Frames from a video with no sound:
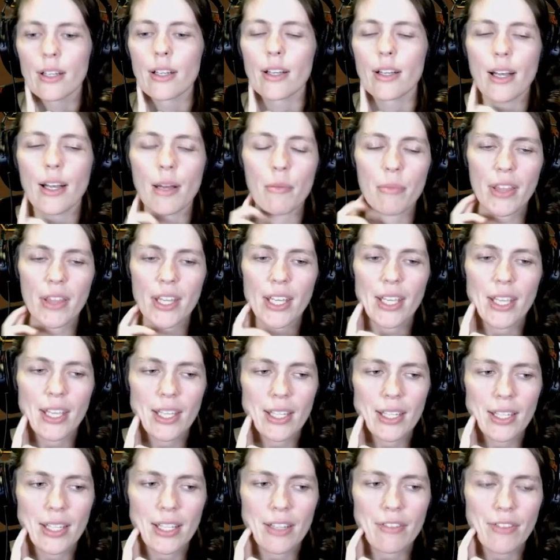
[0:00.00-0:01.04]
I'm
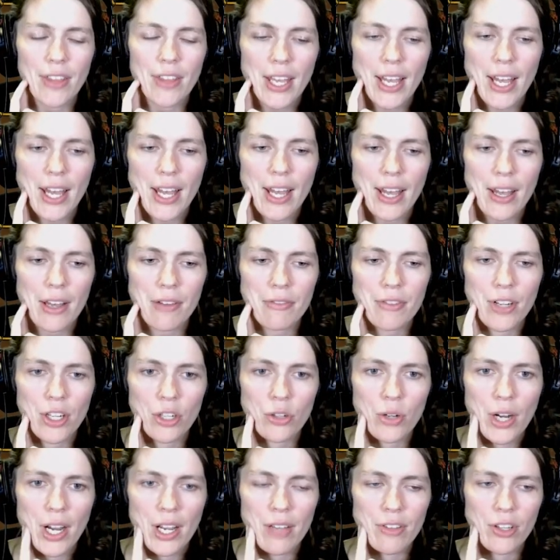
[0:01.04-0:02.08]
thinking if they have a
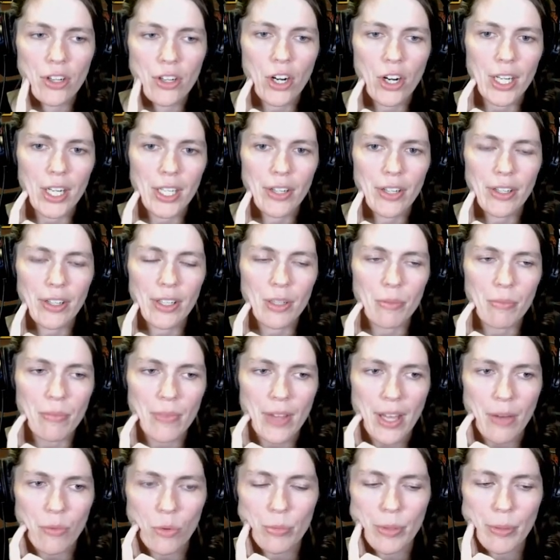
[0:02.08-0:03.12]
Cry of the Carnarium,
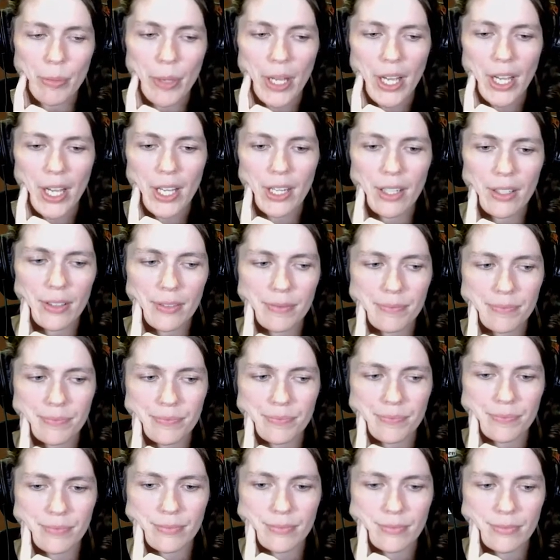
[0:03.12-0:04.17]
that will be bad.
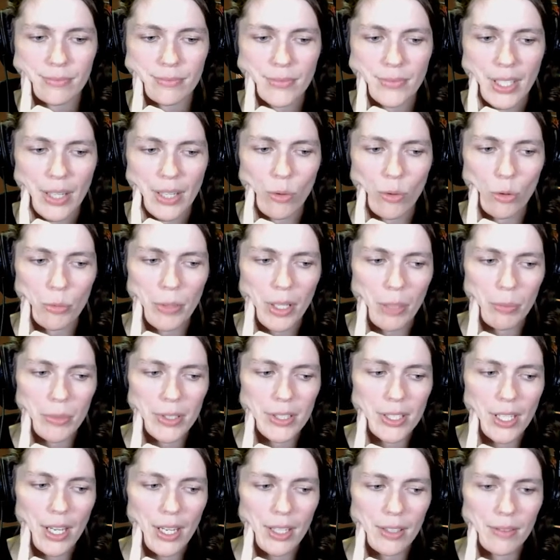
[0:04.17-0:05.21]
That will make me
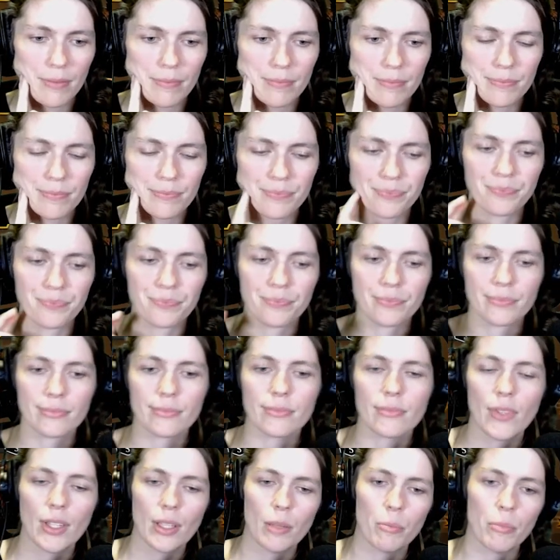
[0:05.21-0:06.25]
sad.
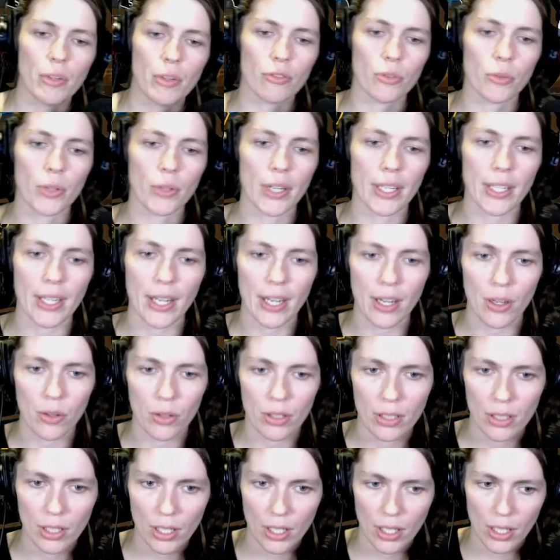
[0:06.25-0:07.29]
But for right now,
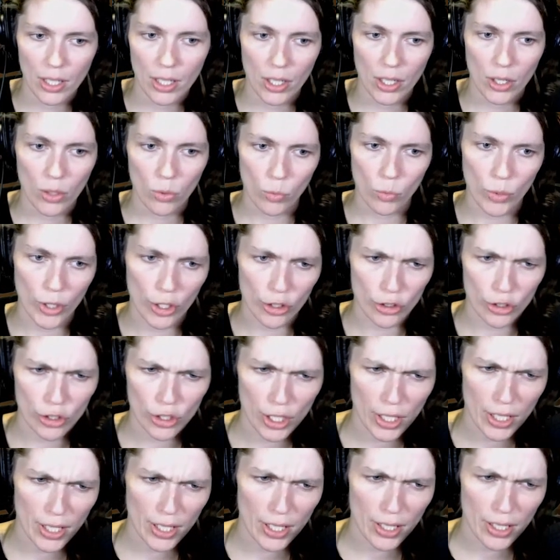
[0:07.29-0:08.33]
we're
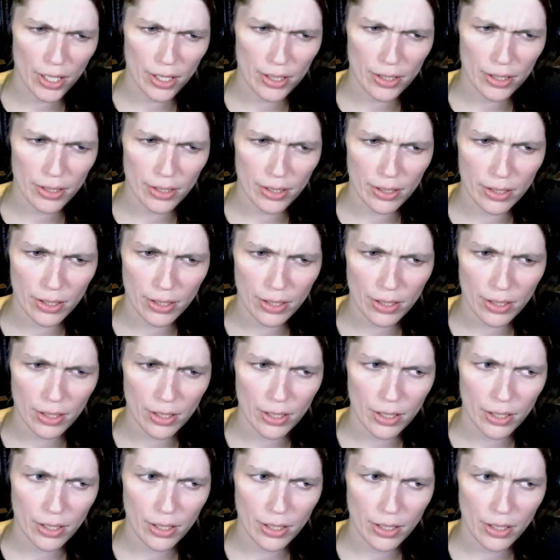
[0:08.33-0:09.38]
just...
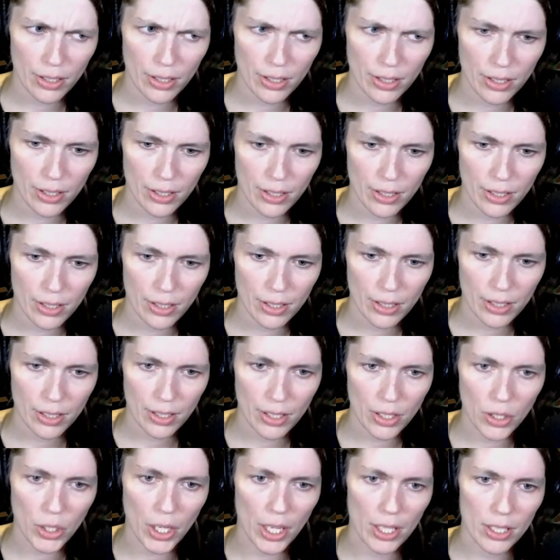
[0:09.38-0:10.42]

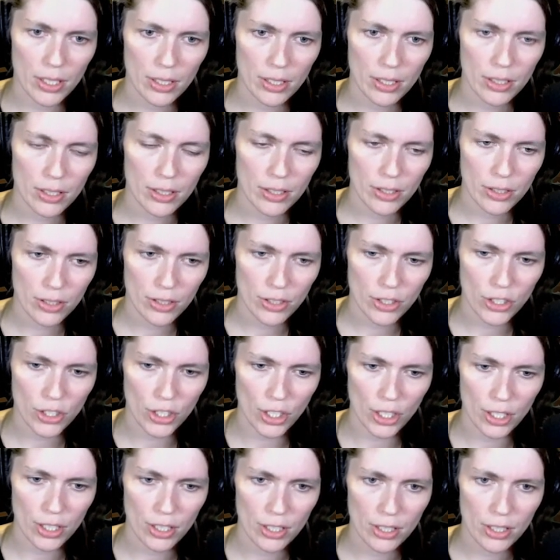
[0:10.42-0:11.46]
Okay, sure.